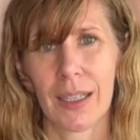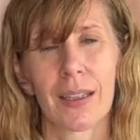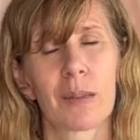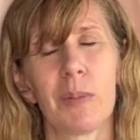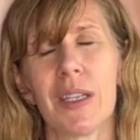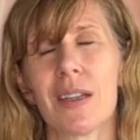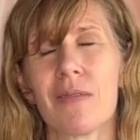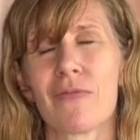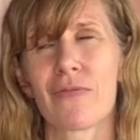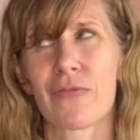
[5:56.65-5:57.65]
It can be
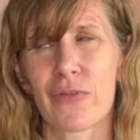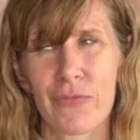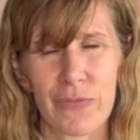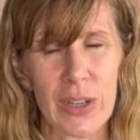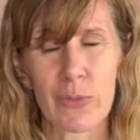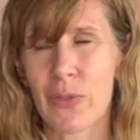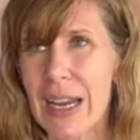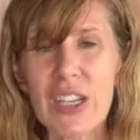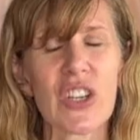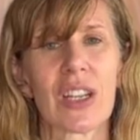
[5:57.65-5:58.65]

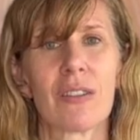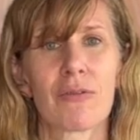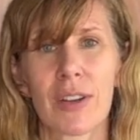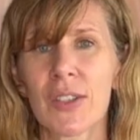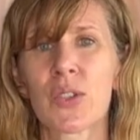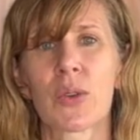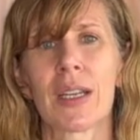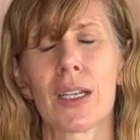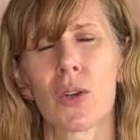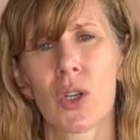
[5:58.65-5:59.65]
enraging,
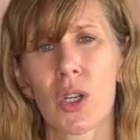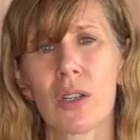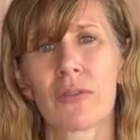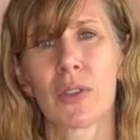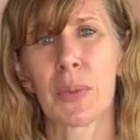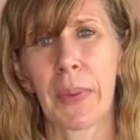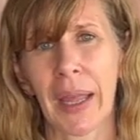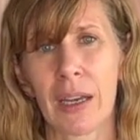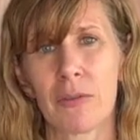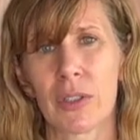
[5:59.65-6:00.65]
frustrating, hurtful,
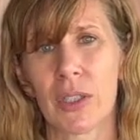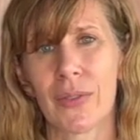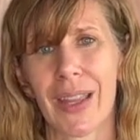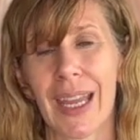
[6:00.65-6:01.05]
painful.